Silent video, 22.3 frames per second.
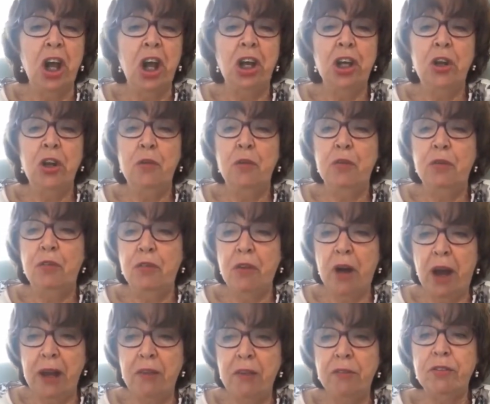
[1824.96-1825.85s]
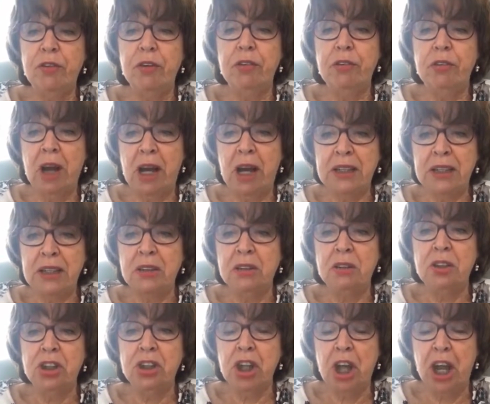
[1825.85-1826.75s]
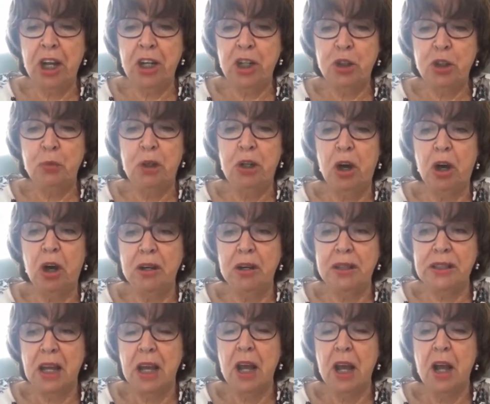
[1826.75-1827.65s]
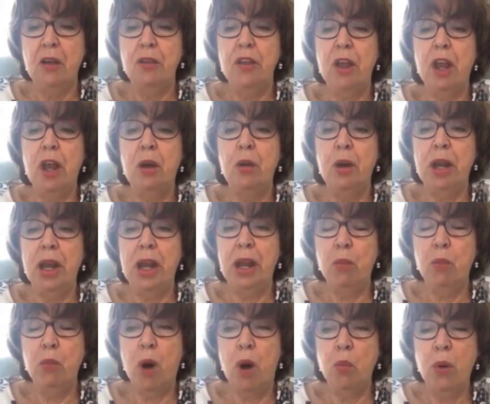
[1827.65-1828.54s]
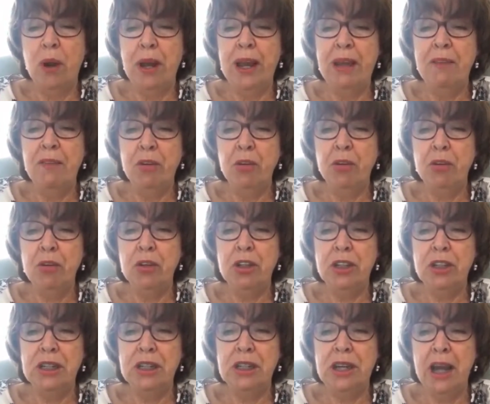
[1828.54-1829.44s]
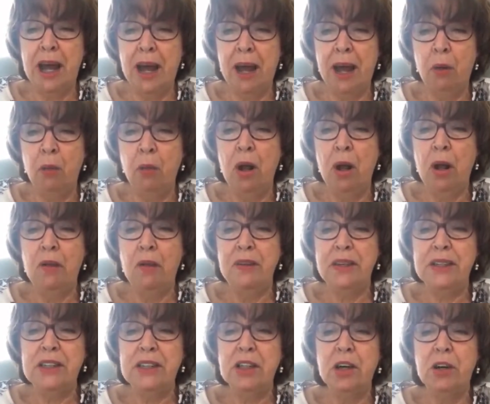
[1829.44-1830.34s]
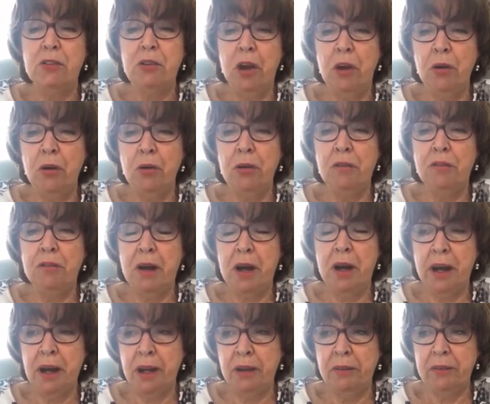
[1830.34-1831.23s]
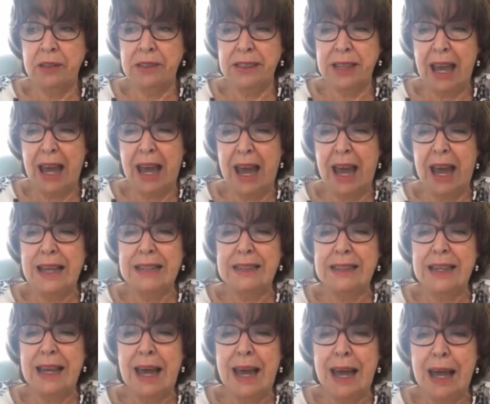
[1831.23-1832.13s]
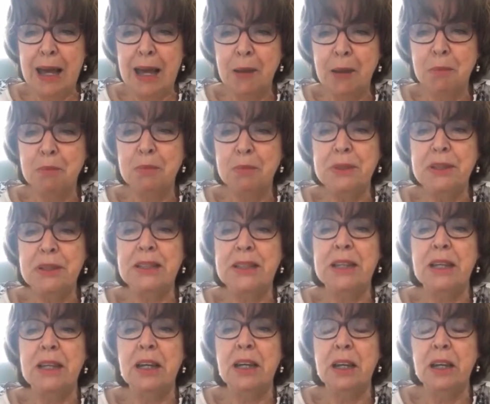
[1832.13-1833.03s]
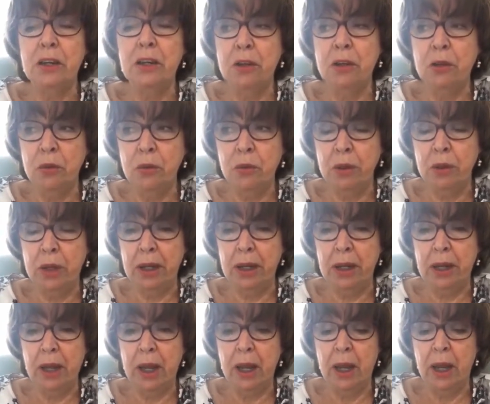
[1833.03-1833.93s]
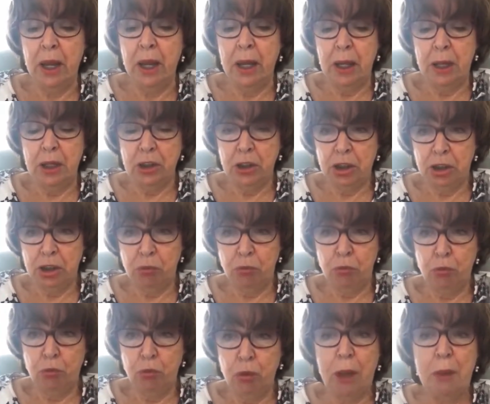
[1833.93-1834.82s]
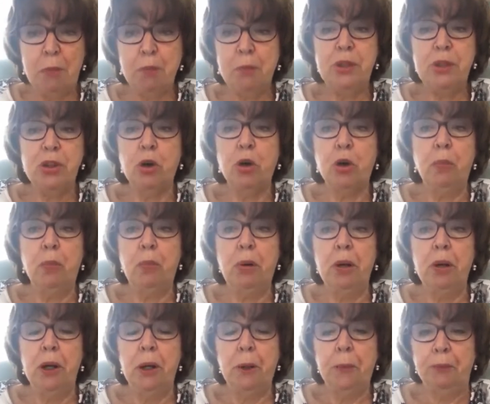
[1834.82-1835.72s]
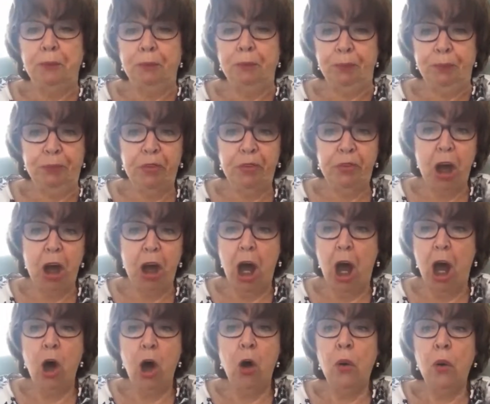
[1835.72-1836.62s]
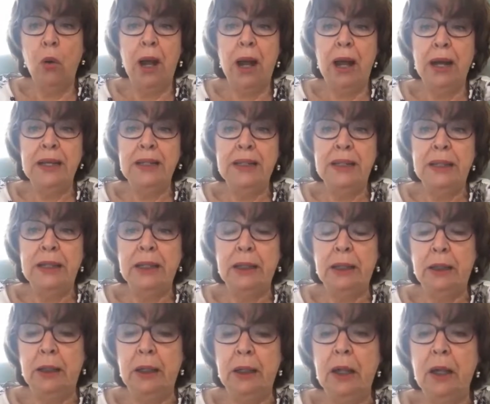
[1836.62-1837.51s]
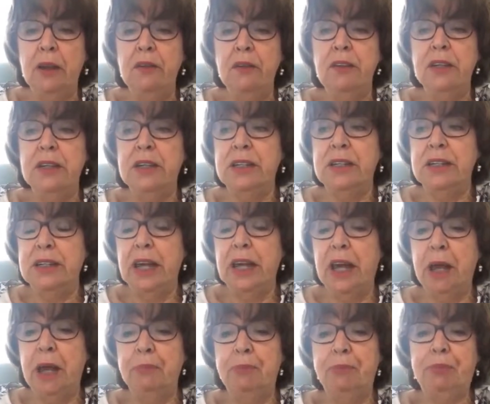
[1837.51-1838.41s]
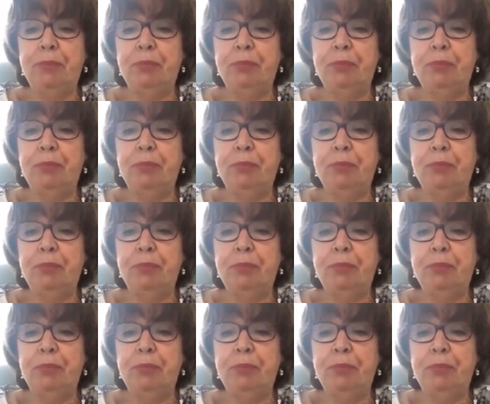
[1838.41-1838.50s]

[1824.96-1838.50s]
you fight for radical change, because what we're living under now, this coronavirus, has absolutely ripped up the whole idea that